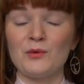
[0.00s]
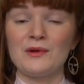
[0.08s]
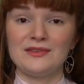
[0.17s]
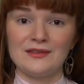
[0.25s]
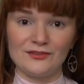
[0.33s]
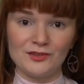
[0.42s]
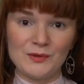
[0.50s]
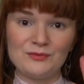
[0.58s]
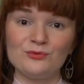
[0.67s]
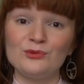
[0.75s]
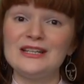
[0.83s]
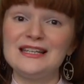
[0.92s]
I wanted it to just be
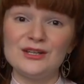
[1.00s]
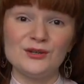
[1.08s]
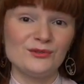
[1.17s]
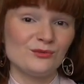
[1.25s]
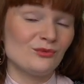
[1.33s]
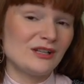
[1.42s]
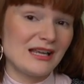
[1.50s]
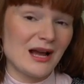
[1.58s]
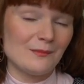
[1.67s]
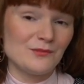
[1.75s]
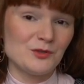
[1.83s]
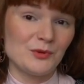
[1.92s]
really loose, really
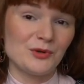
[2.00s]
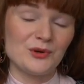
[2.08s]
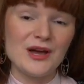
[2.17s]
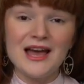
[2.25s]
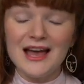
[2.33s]
comfortable,